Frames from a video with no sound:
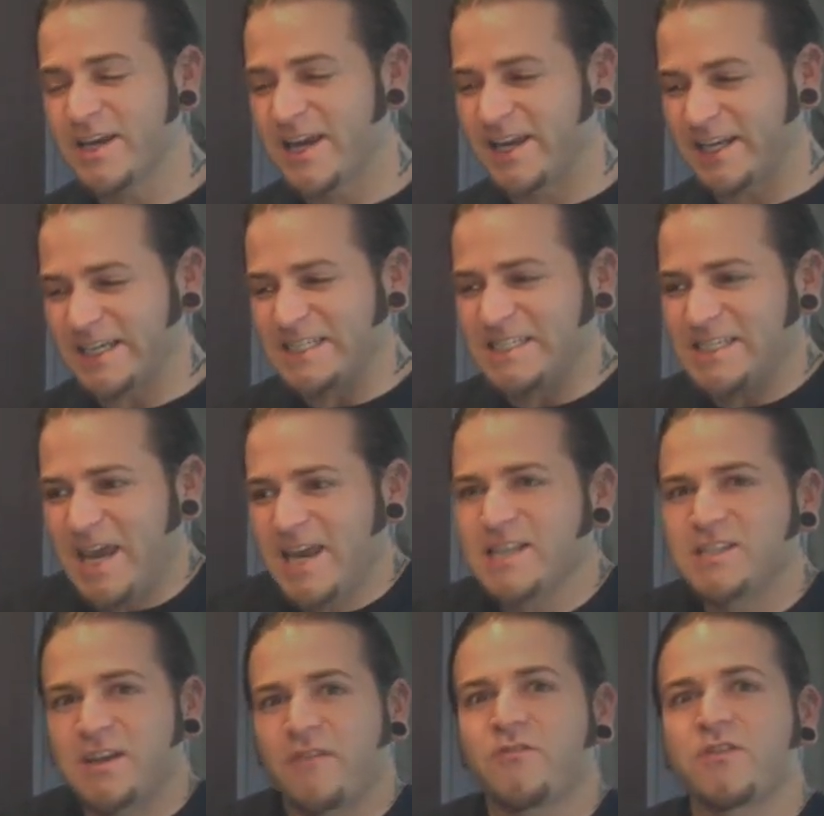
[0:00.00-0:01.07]
And it
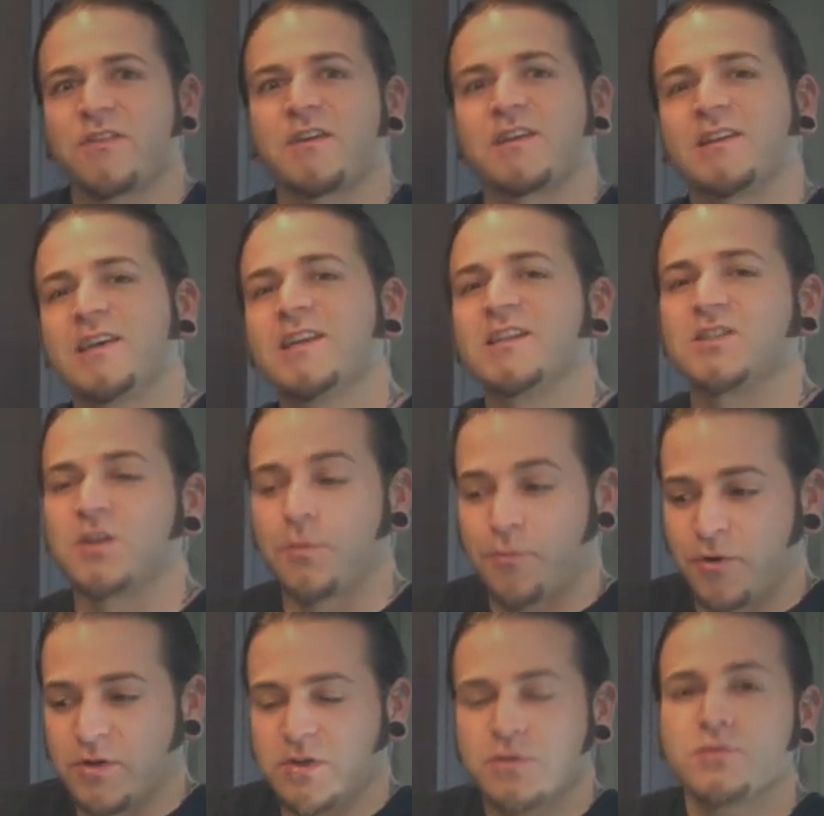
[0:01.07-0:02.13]
contains everything needed to
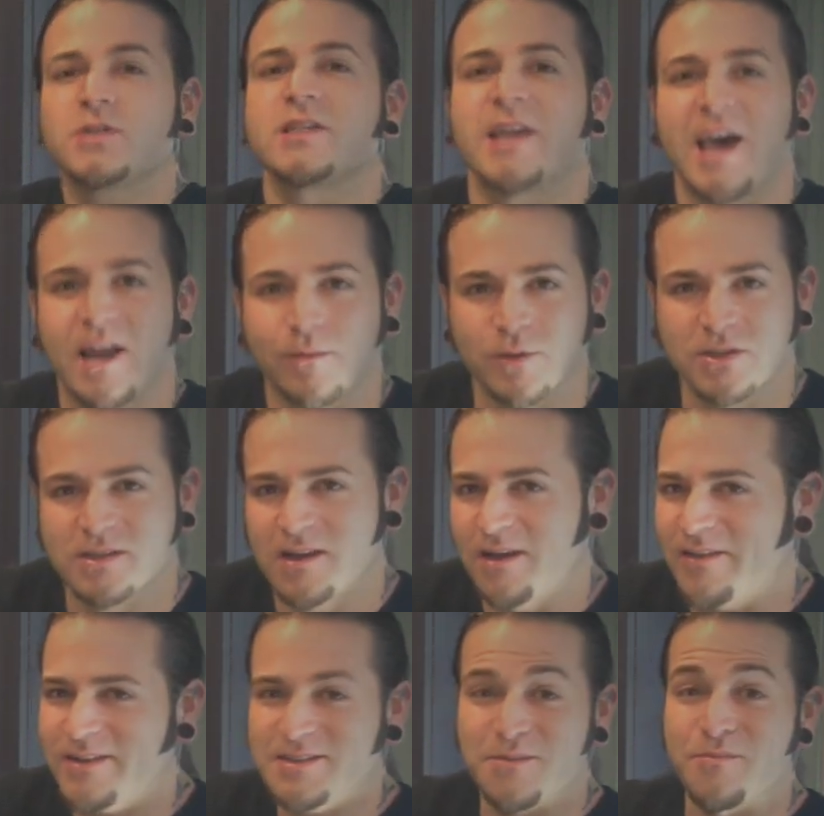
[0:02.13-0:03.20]
produce an animal cell.
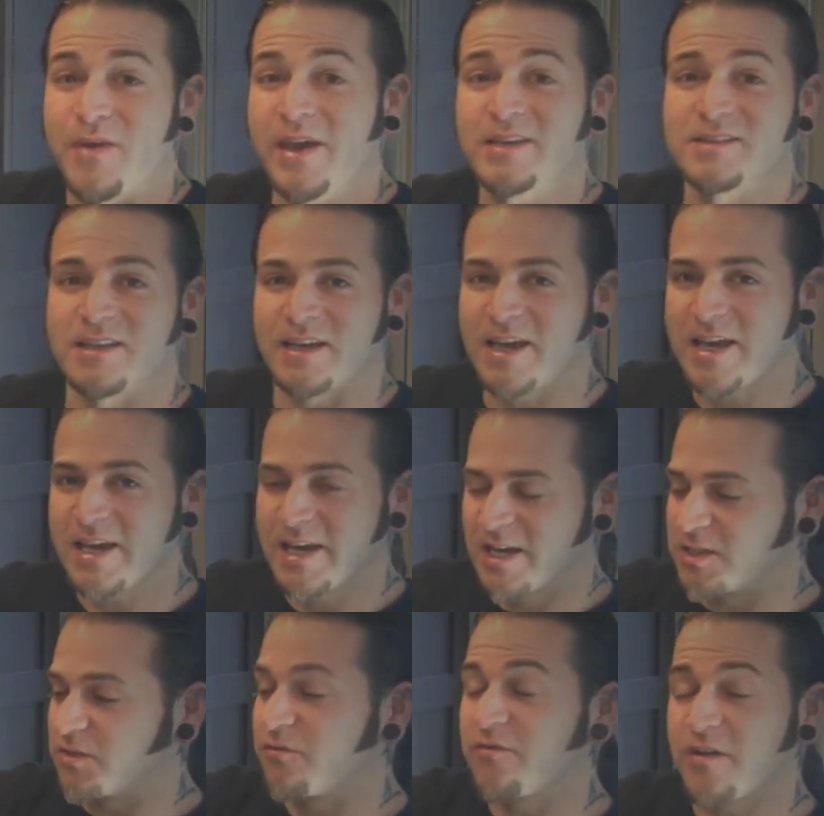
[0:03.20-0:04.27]
That's amazing.
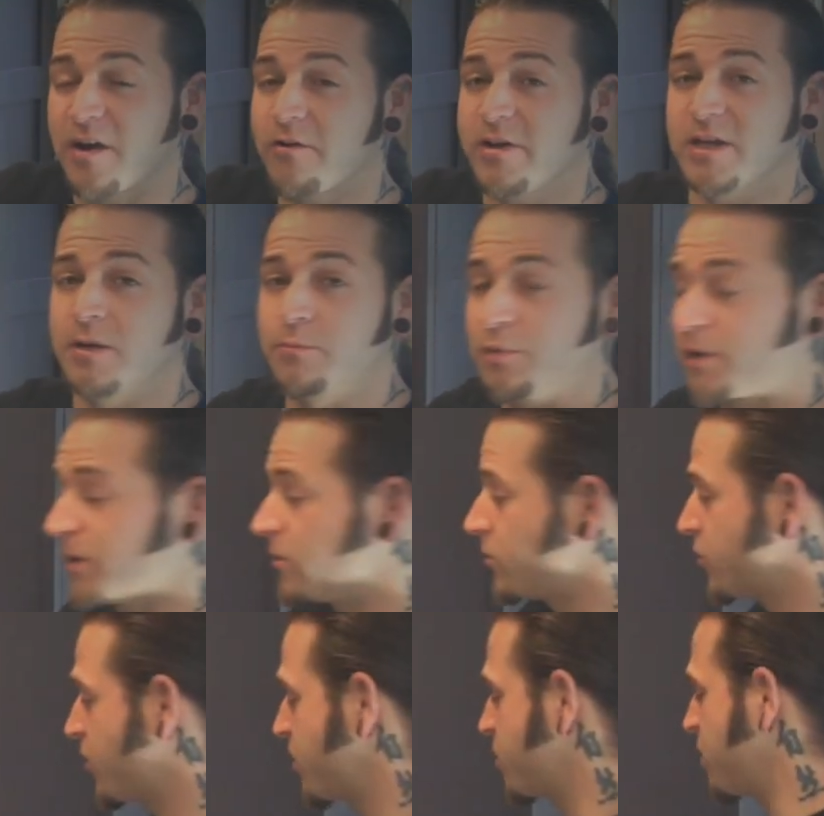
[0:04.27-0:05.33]
It's very complete
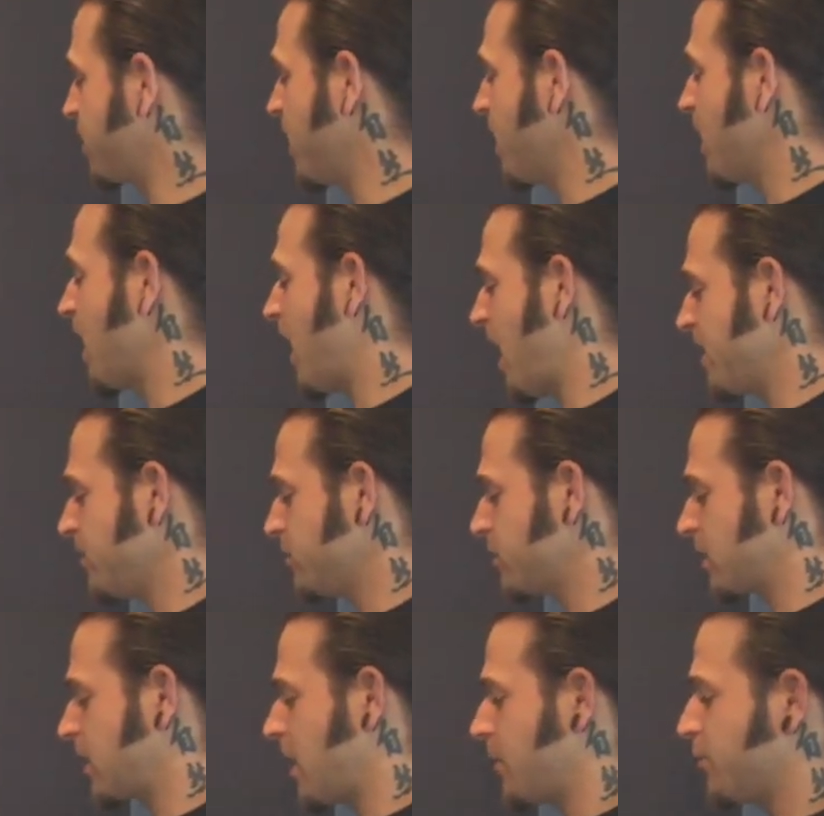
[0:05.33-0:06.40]
nutrition. I use
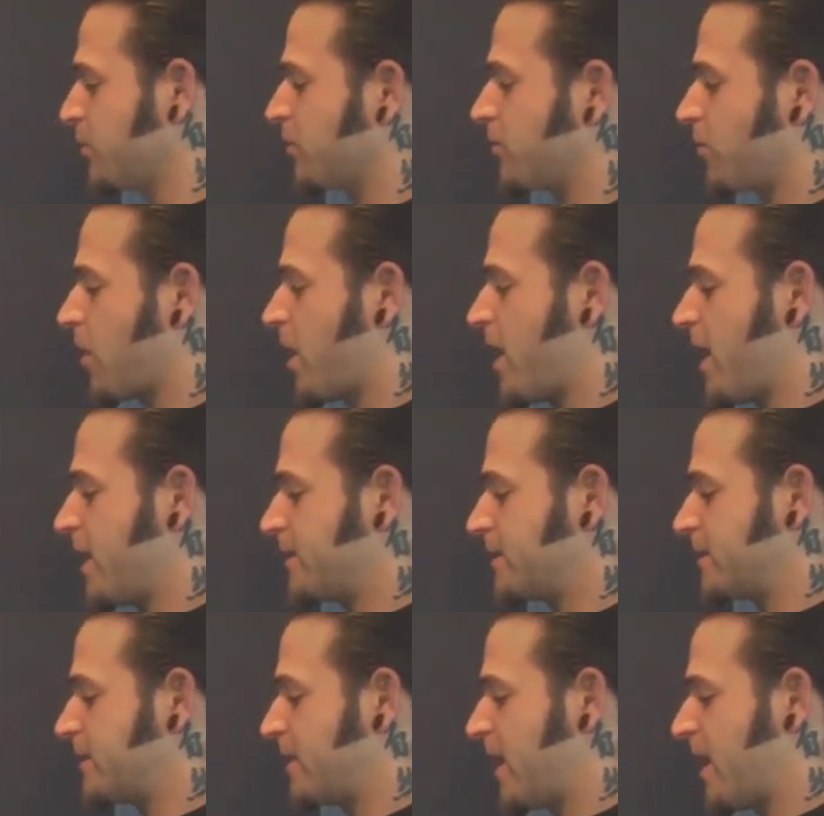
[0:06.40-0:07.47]
a couple of raw eggs
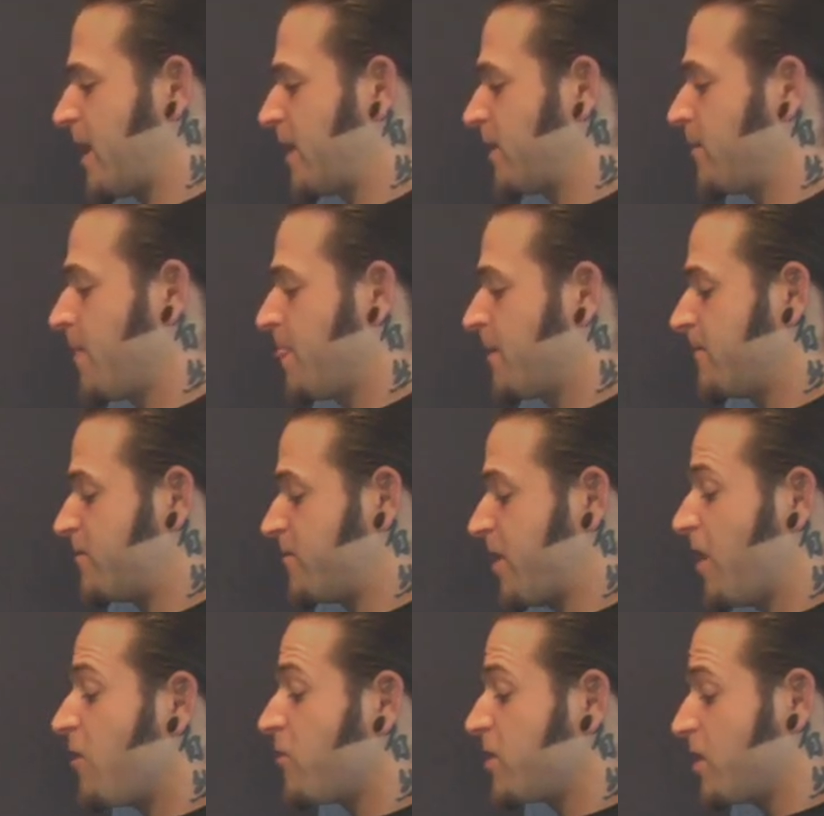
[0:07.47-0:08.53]
a day
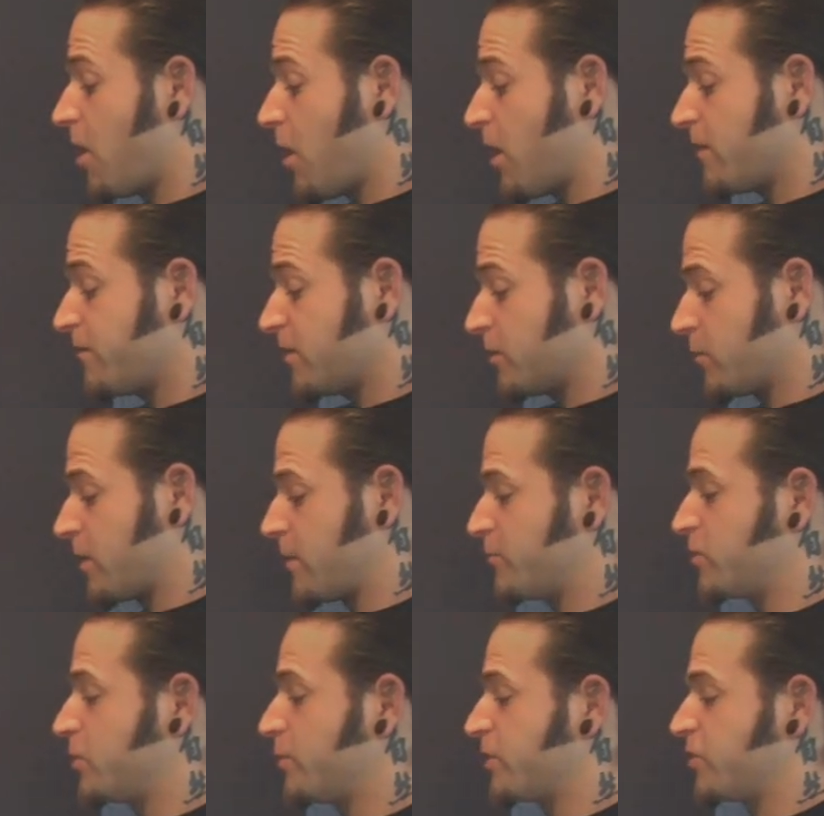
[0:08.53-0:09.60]
very often when I'm
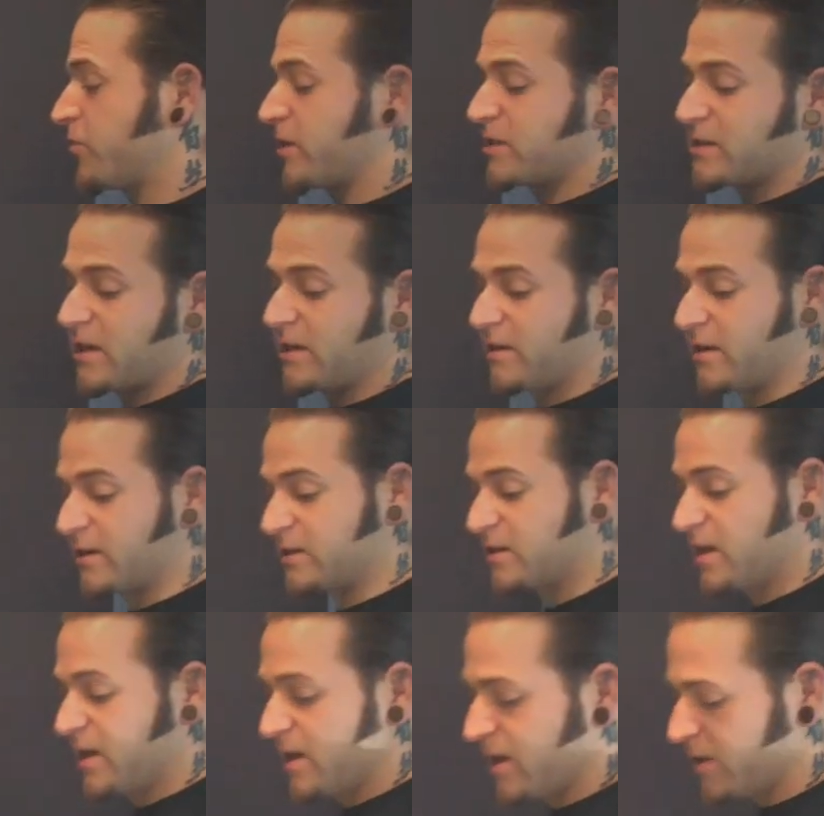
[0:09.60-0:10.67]
doing drinks like this.
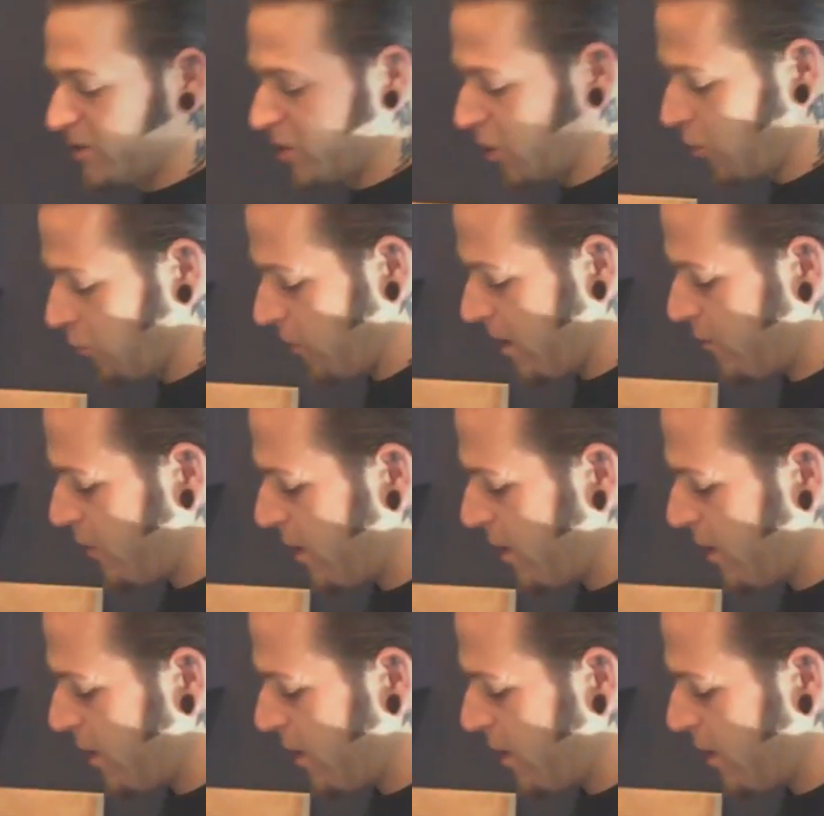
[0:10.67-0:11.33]
It's a great